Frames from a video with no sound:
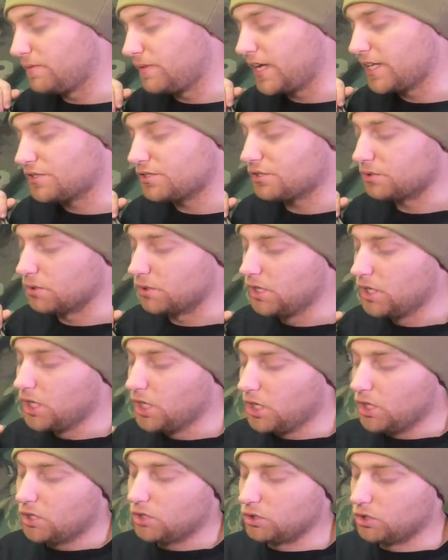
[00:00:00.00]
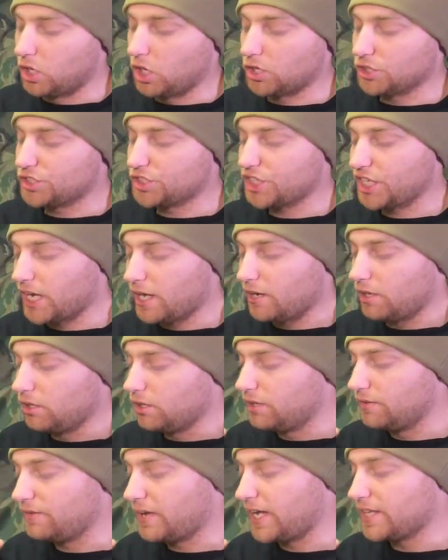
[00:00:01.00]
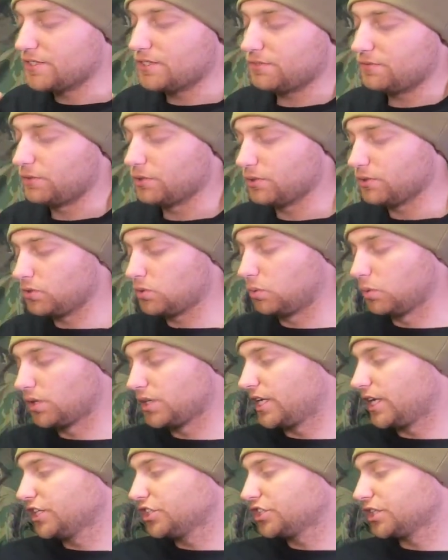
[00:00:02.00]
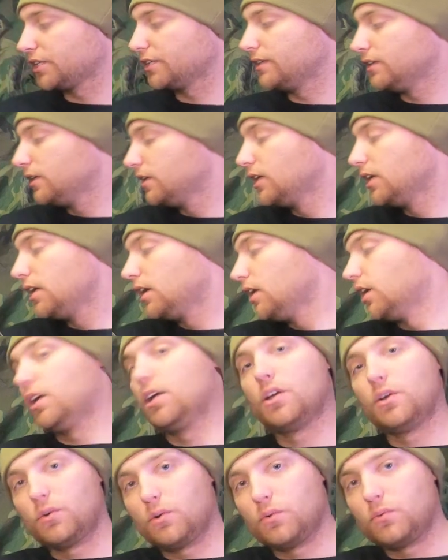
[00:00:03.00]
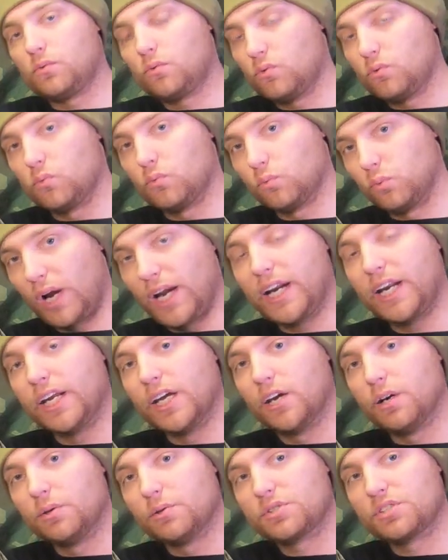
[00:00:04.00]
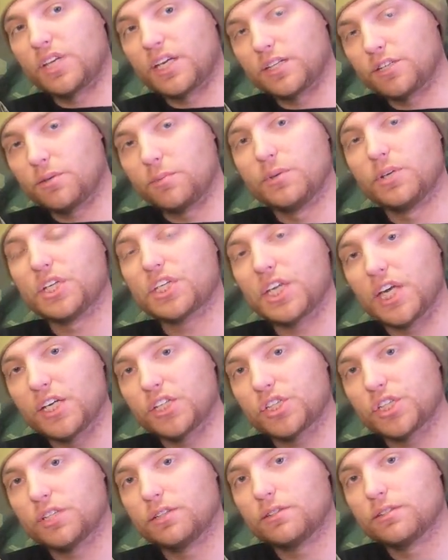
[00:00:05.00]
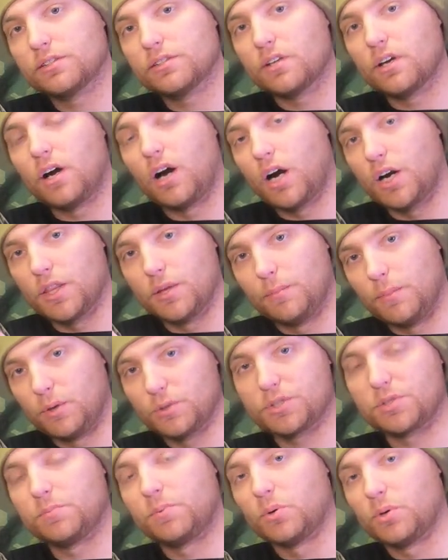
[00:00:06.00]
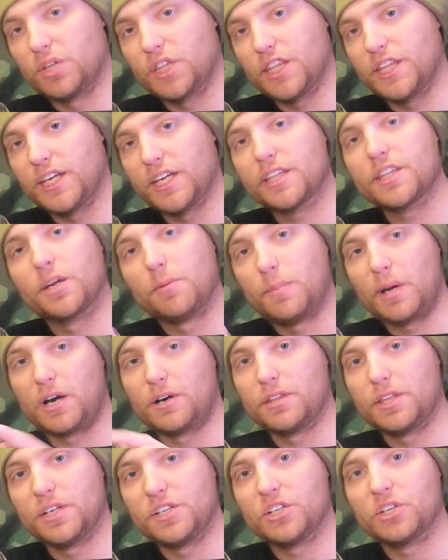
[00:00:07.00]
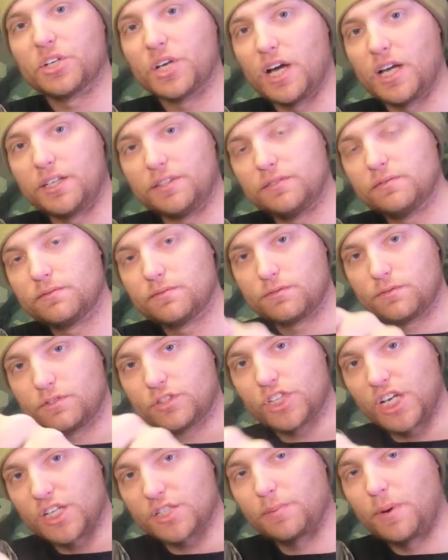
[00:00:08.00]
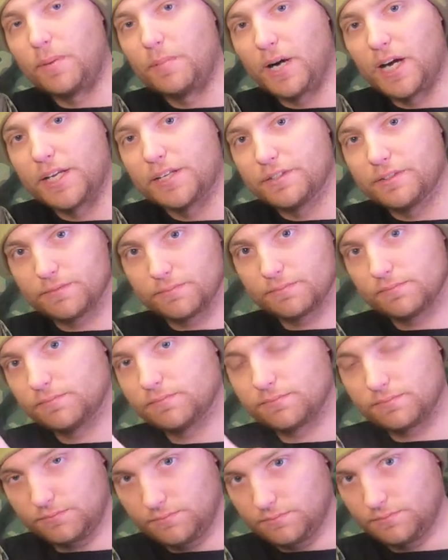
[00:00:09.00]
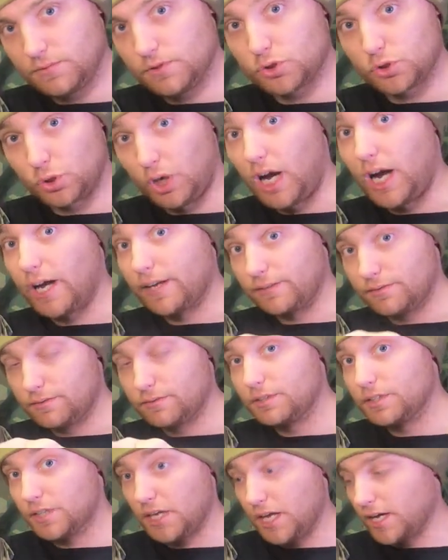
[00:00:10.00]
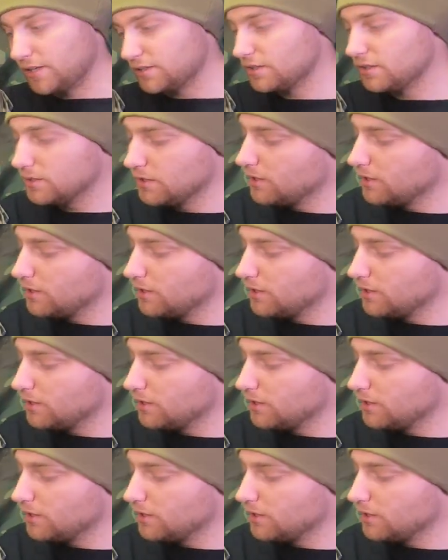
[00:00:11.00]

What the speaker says: events or large scale events for coordination. Radios and communications are the most important thing. They're better than your gun. Change my mind. Try. You can't.